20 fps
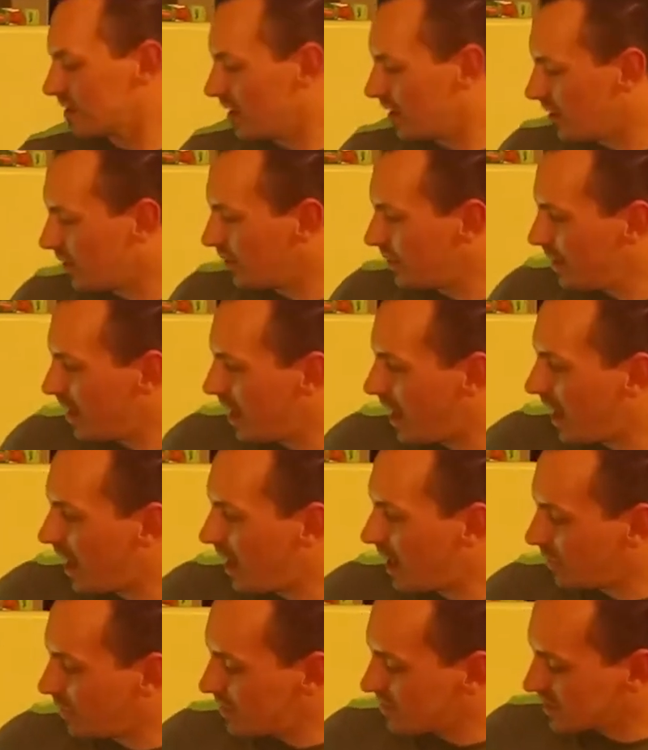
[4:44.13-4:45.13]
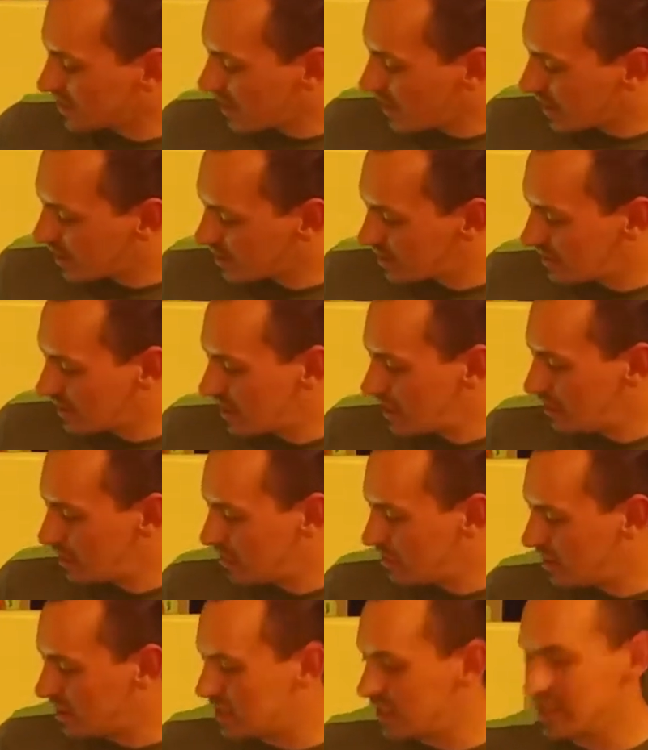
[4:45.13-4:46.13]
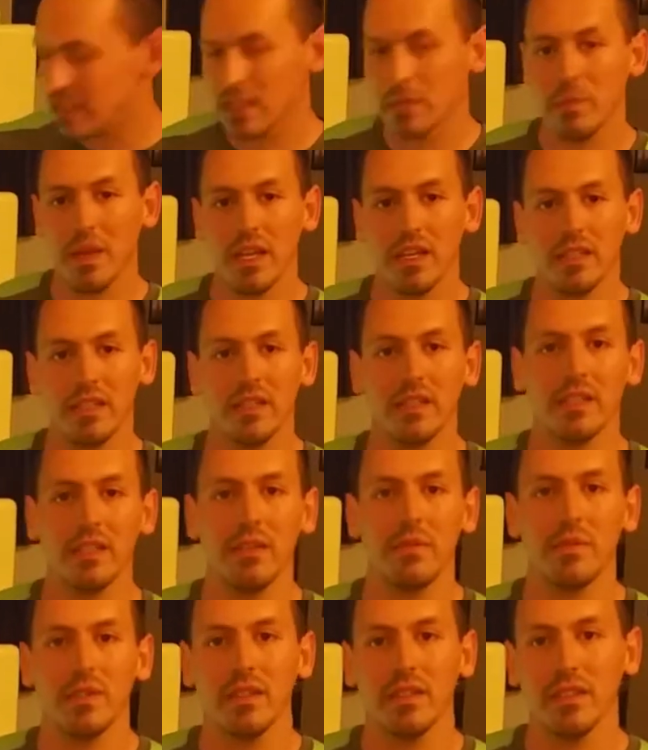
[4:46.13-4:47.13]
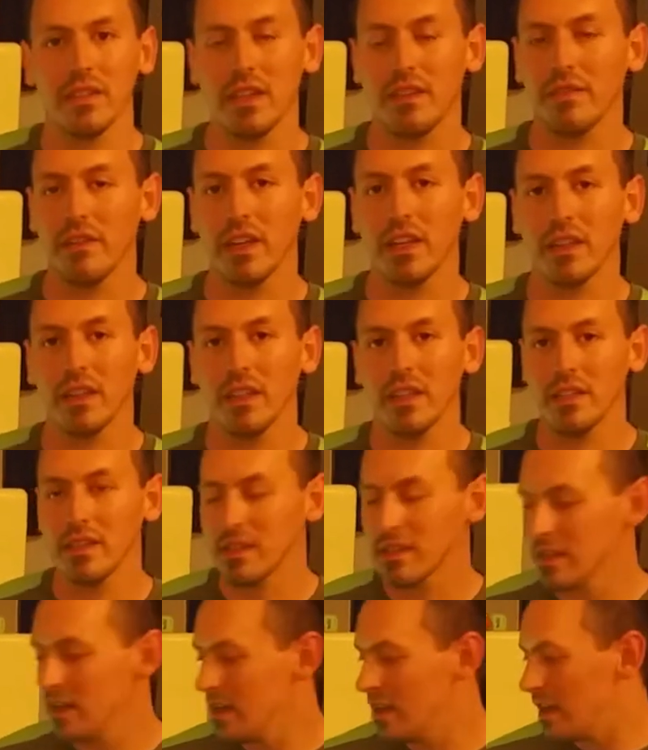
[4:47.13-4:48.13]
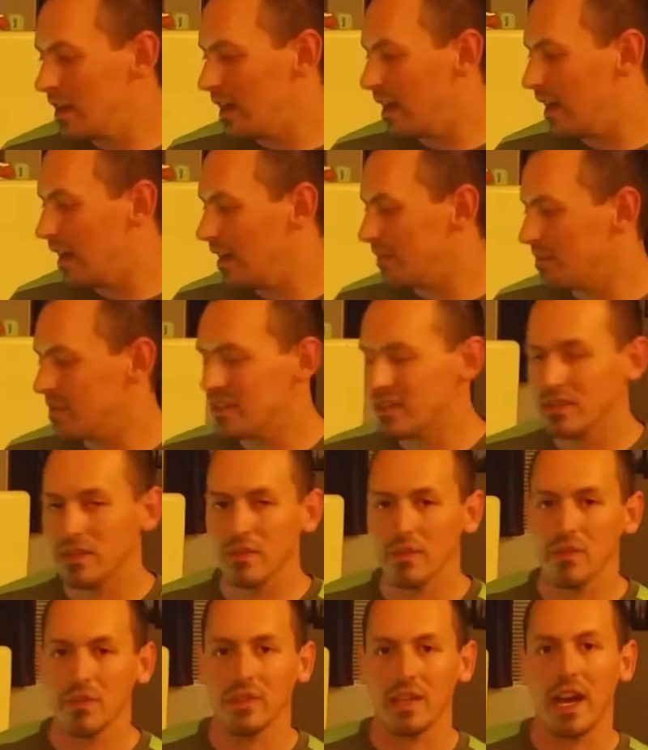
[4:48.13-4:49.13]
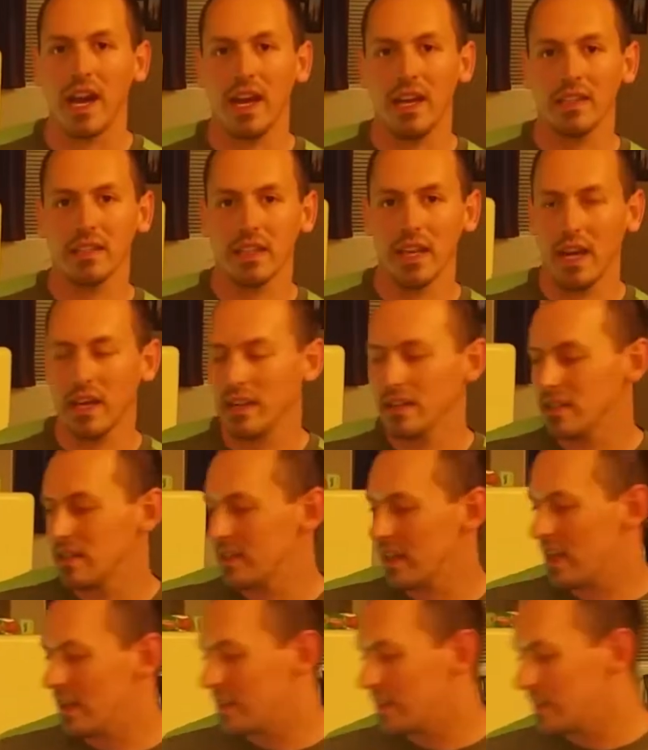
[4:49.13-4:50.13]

So I always like to keep the disc-based systems and stuff like this, just so those eyes kind of stay